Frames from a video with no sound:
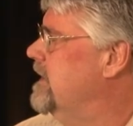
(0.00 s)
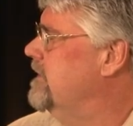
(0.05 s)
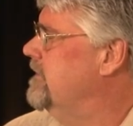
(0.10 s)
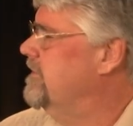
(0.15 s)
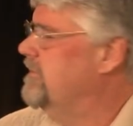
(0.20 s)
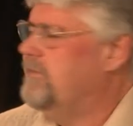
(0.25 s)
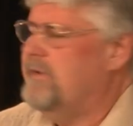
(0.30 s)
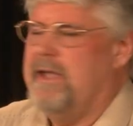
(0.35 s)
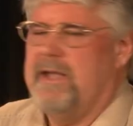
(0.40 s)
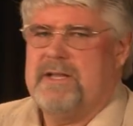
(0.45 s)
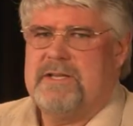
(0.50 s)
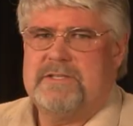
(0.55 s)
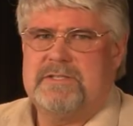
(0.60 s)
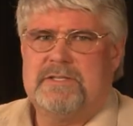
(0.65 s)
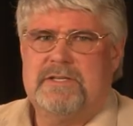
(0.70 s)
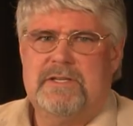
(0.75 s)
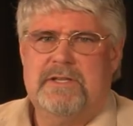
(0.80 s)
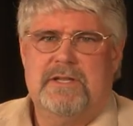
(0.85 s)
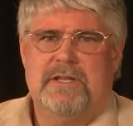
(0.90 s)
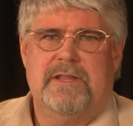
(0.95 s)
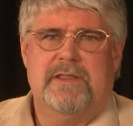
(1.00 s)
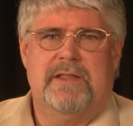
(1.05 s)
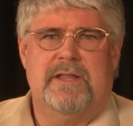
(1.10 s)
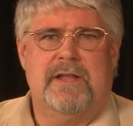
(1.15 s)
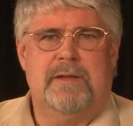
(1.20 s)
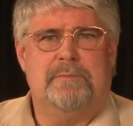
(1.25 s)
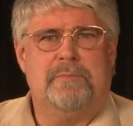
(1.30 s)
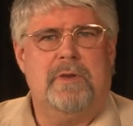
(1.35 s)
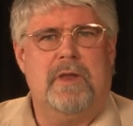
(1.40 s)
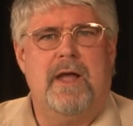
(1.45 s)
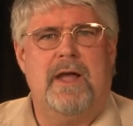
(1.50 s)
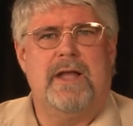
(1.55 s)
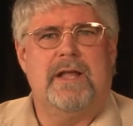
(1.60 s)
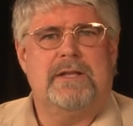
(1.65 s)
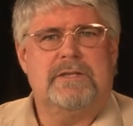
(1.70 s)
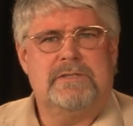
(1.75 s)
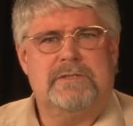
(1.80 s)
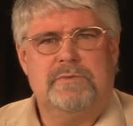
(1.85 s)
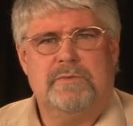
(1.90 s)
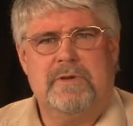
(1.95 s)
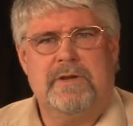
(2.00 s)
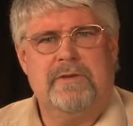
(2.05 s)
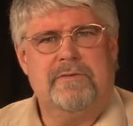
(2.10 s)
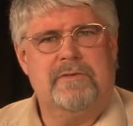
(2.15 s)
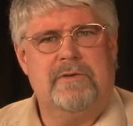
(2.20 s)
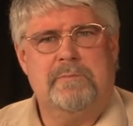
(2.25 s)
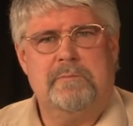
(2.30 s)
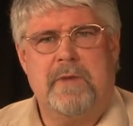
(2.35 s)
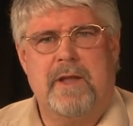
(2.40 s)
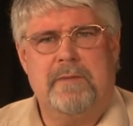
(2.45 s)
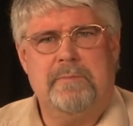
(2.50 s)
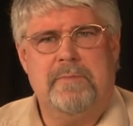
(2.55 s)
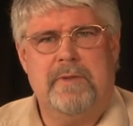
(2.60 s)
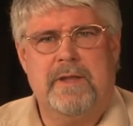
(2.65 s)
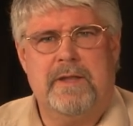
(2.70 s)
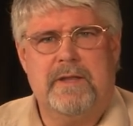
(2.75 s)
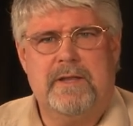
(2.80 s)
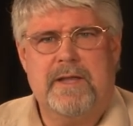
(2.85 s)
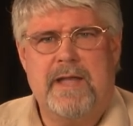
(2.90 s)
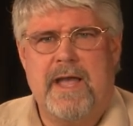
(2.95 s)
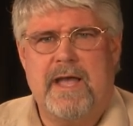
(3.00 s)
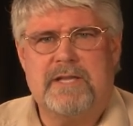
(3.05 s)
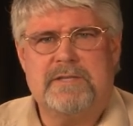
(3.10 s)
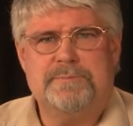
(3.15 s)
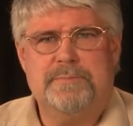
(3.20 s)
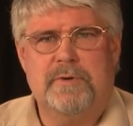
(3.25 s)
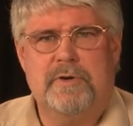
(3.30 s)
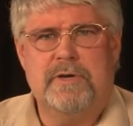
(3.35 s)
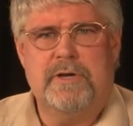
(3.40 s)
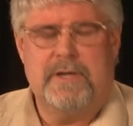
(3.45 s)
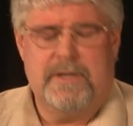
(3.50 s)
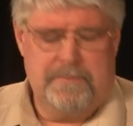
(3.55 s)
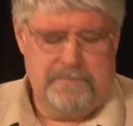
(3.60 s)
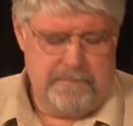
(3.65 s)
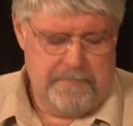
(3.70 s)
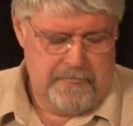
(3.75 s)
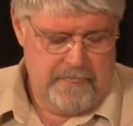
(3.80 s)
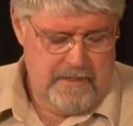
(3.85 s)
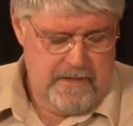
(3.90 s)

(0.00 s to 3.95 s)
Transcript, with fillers: and affects the appliance, whatever it might be, gas burning,